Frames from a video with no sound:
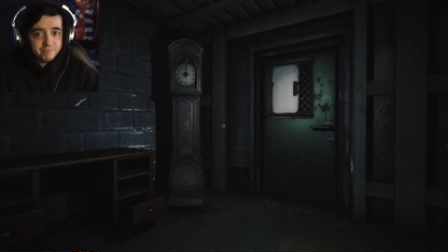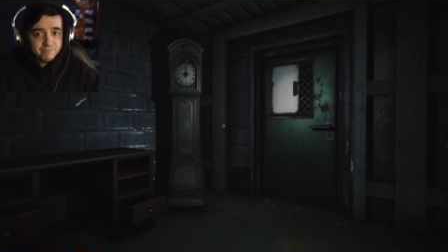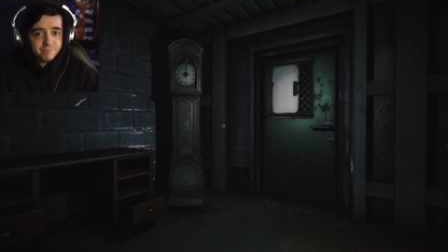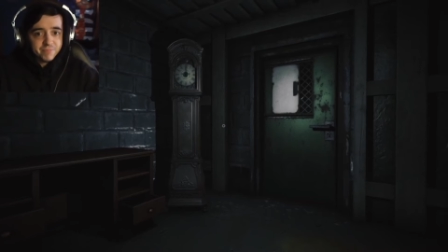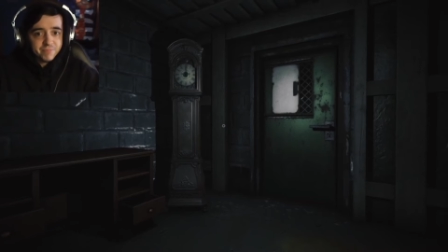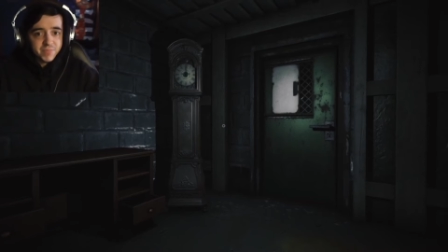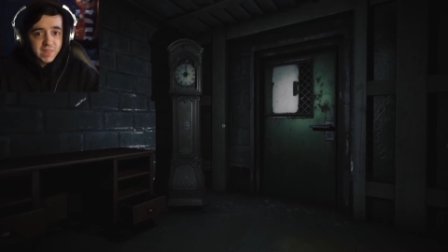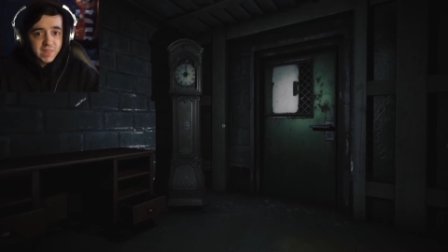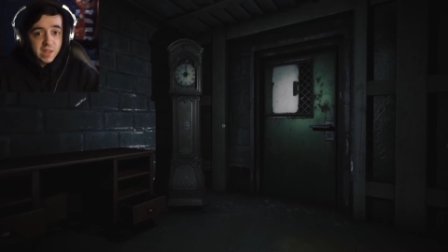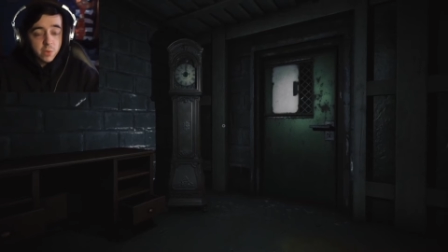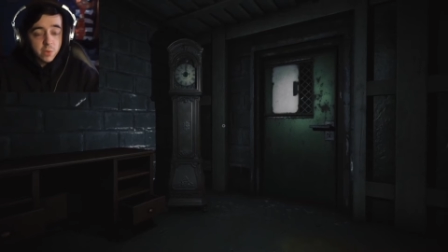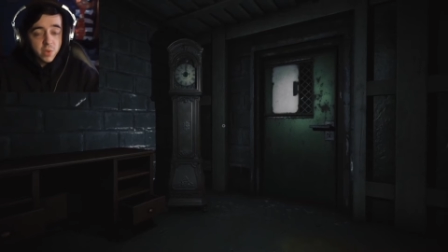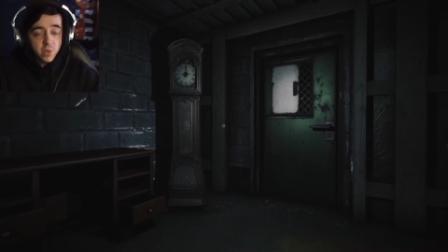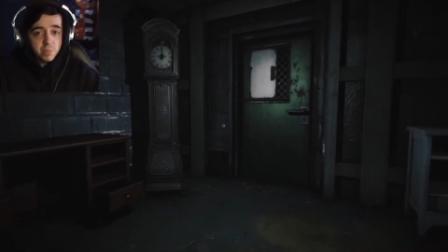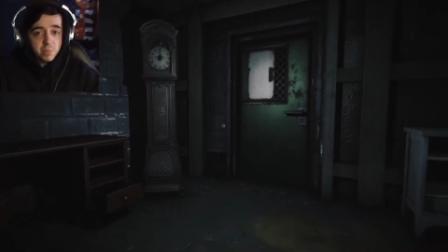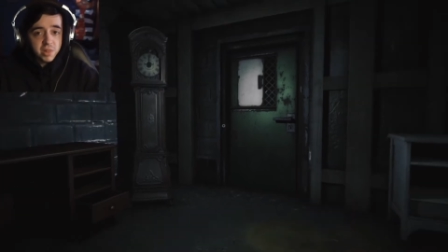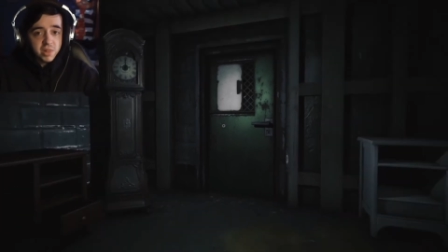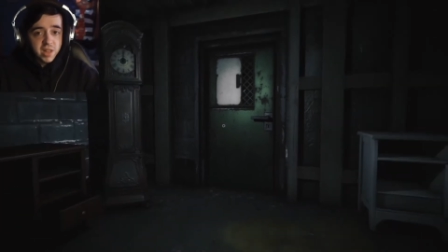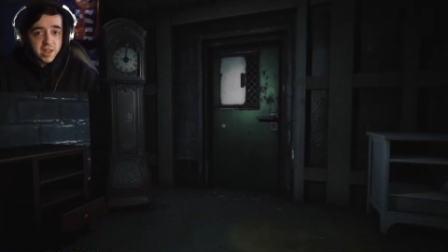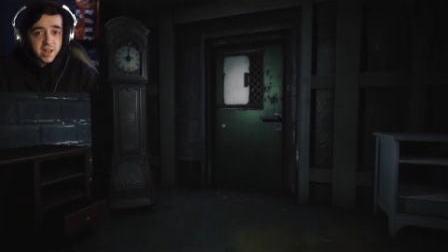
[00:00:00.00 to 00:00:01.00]
that we
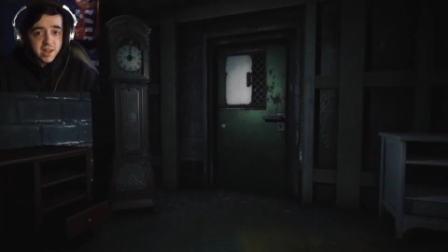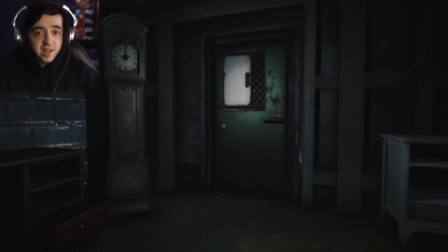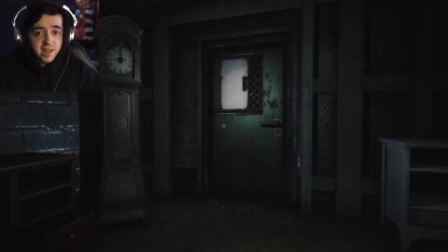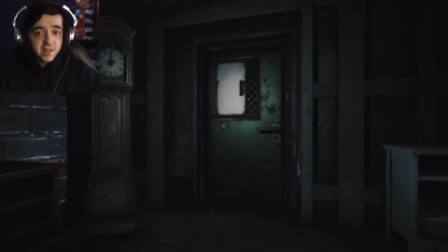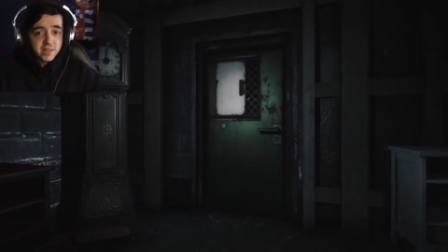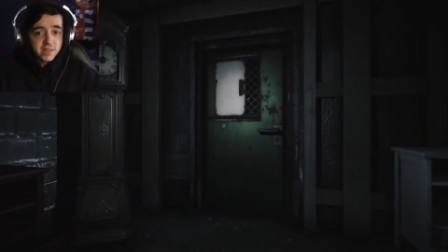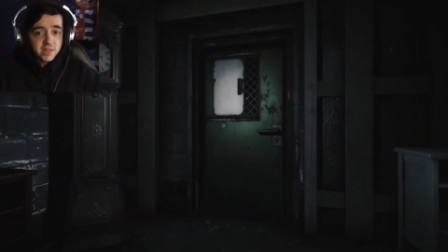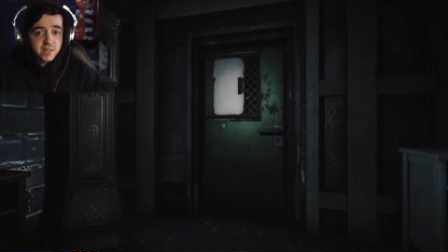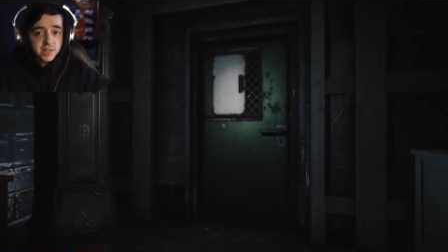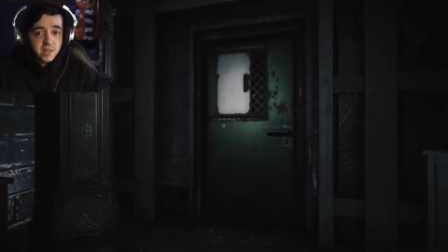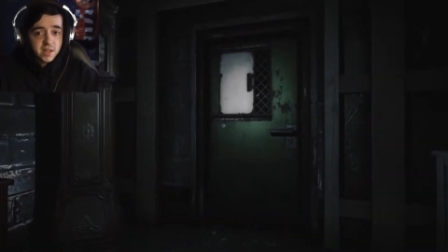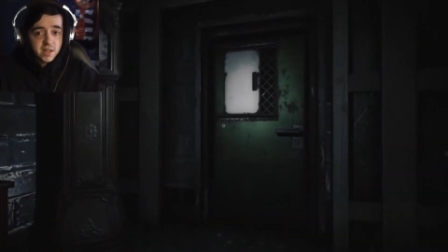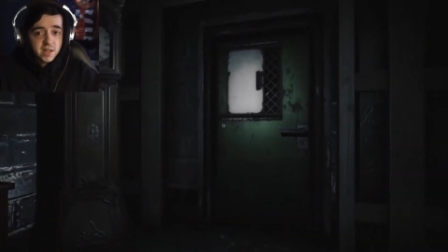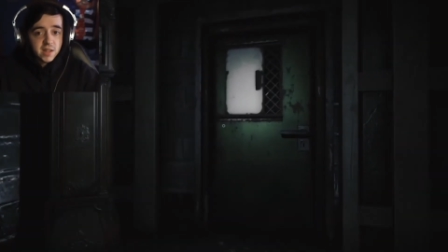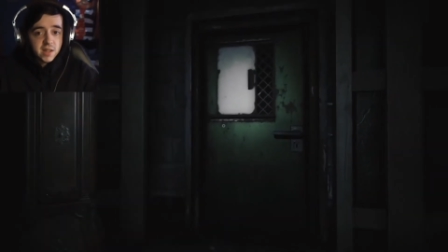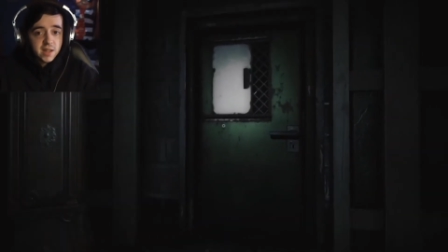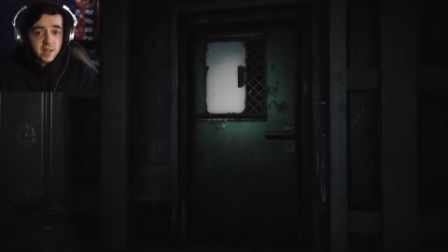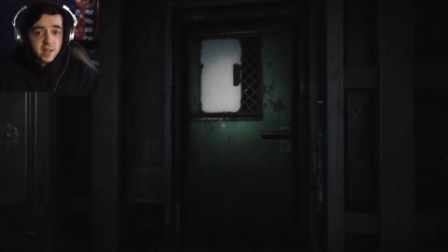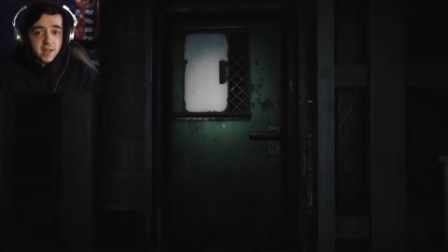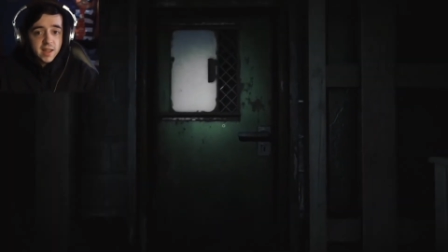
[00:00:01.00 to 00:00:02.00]
played as,
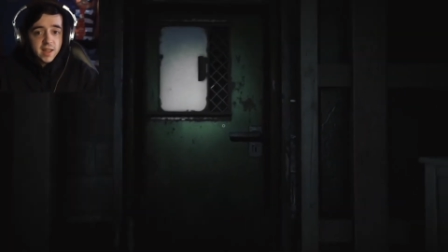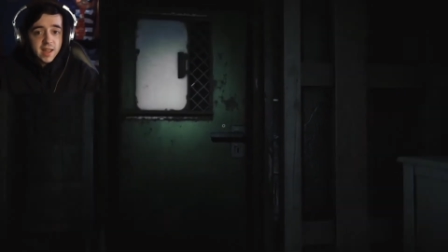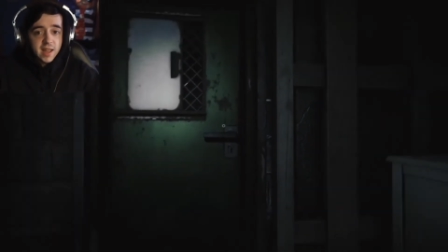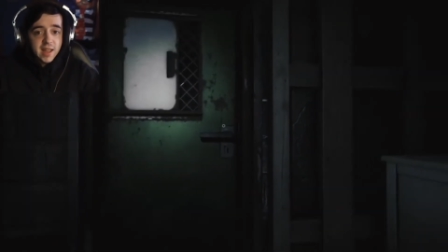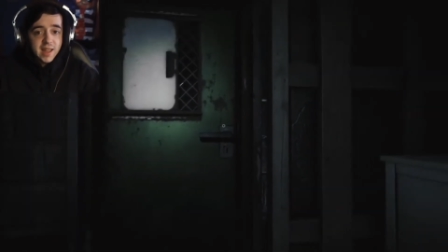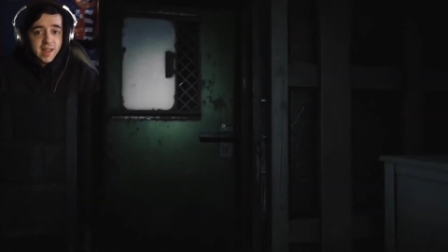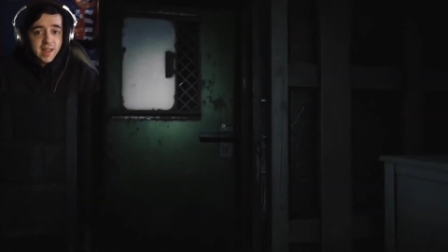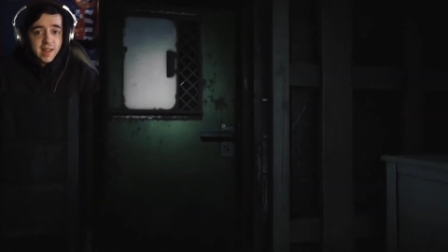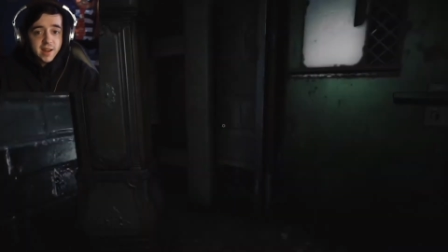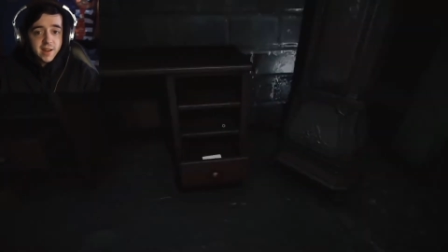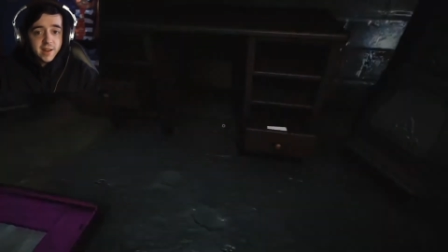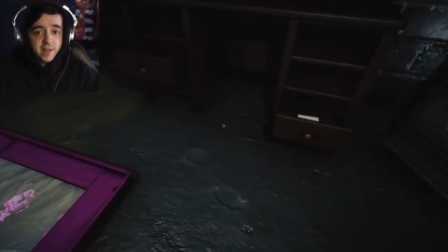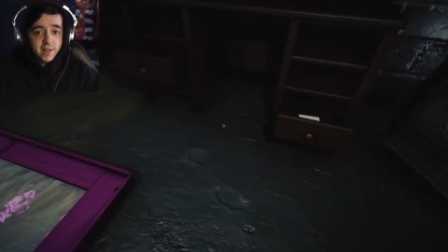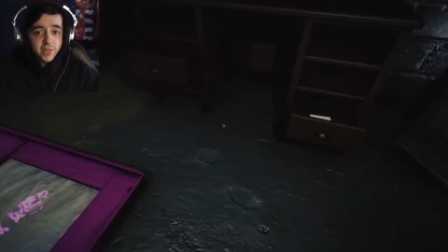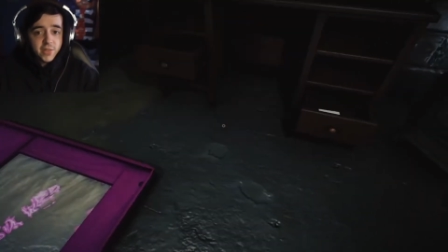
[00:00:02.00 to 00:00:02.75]
and